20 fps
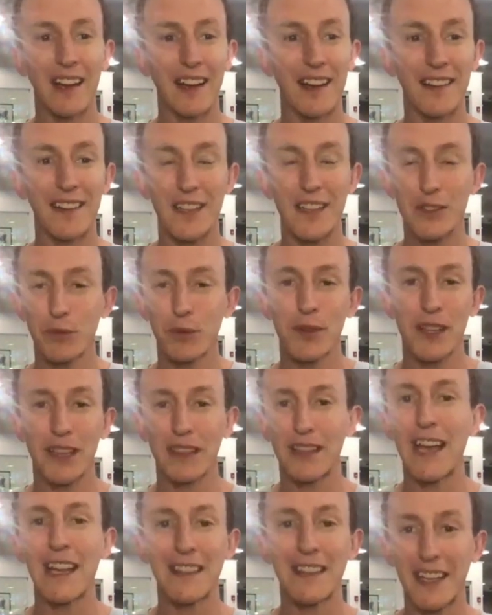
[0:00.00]
that's really the
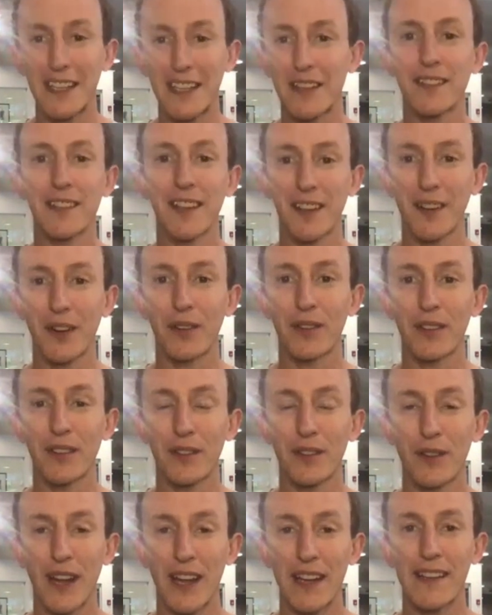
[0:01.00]
light at the end of the tunnel,
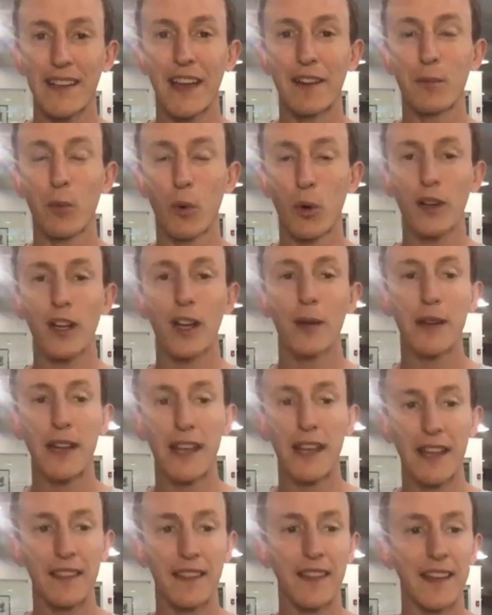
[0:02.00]
right? To have more coming
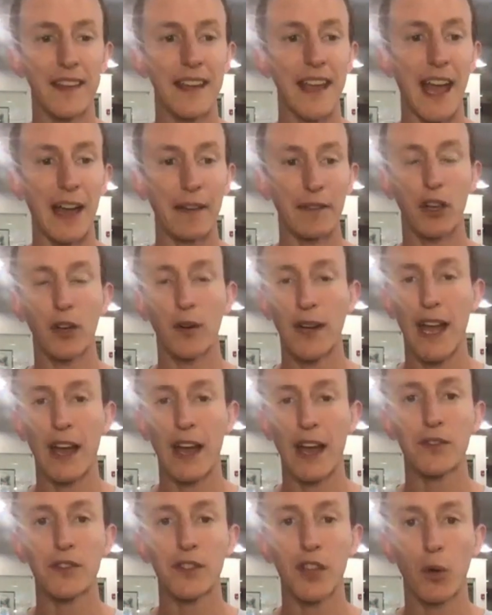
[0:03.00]
in than you have going
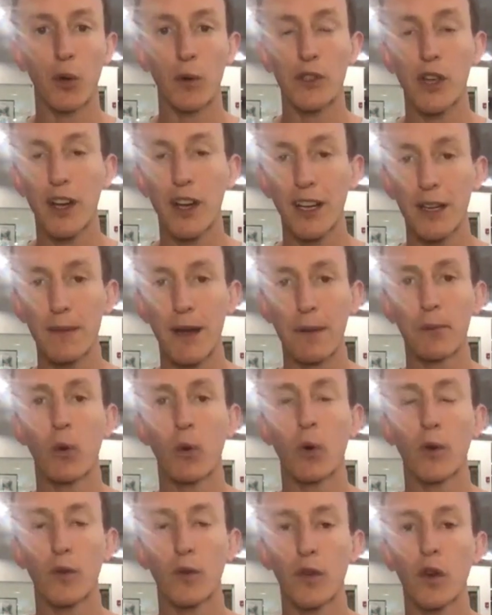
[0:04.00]
out. So we're talking about
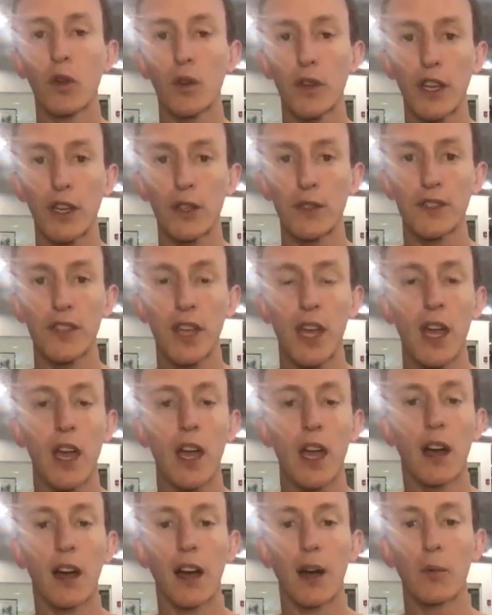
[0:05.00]
portfolios.
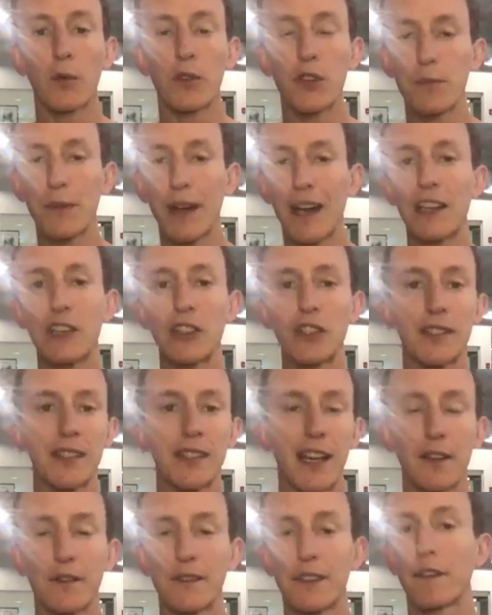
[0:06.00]
Would you mind just
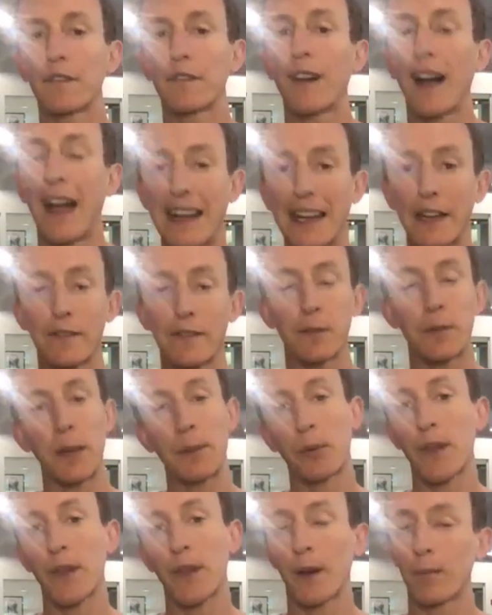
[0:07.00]
kind of defining for
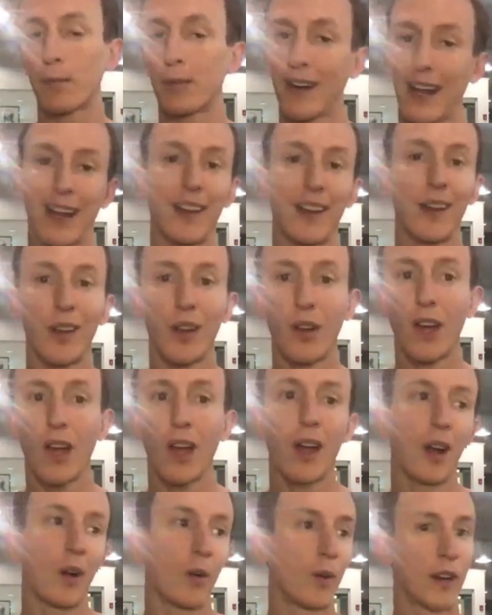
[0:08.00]
people that are brand new
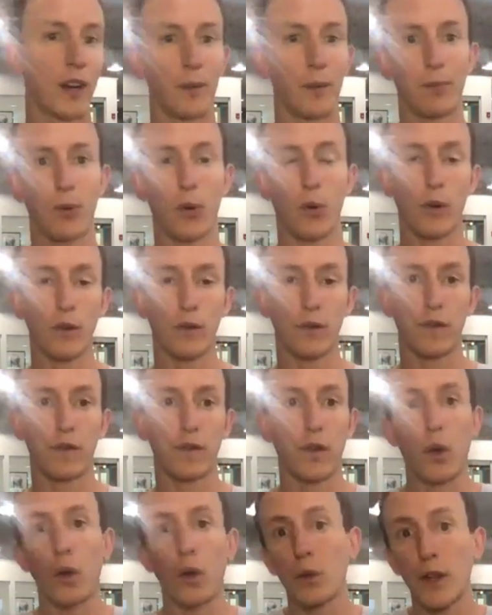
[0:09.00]
what a
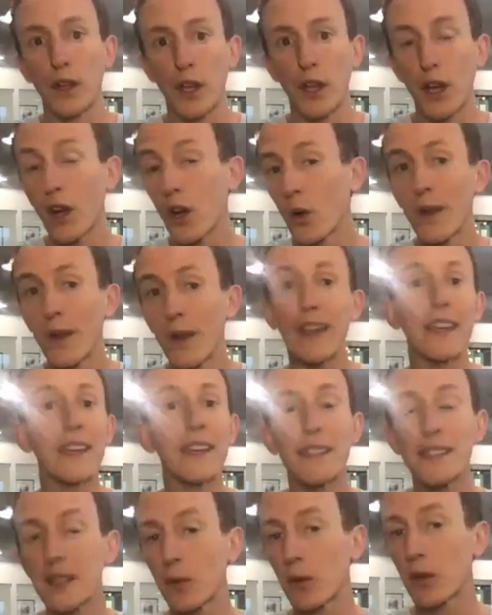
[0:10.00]
portfolio
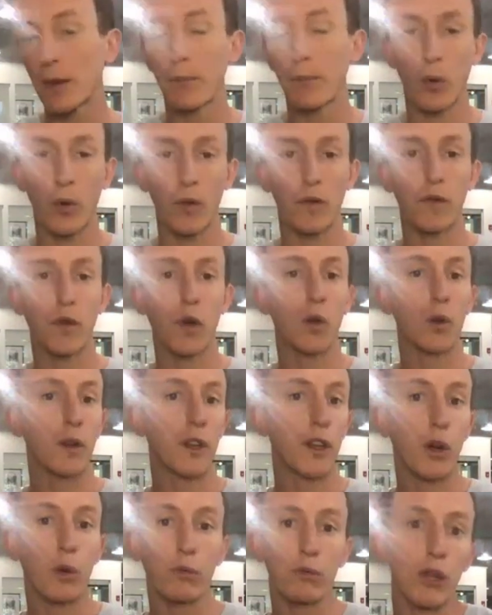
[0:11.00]
is and what a
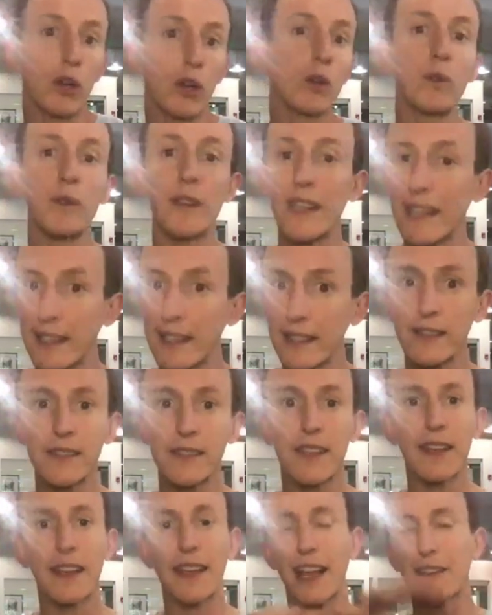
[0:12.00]
portfolio loan
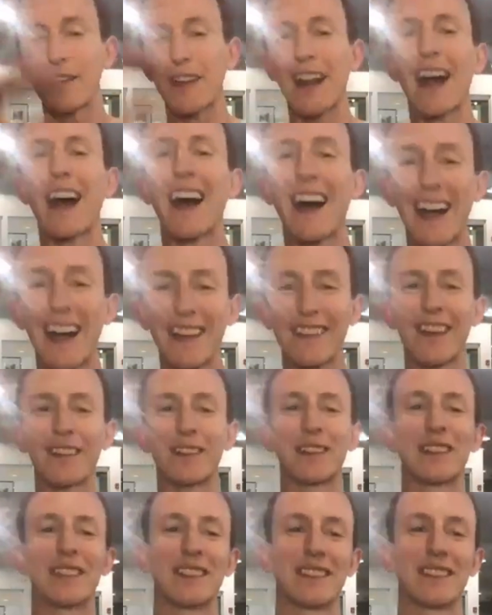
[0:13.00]
is, kind of at a high level?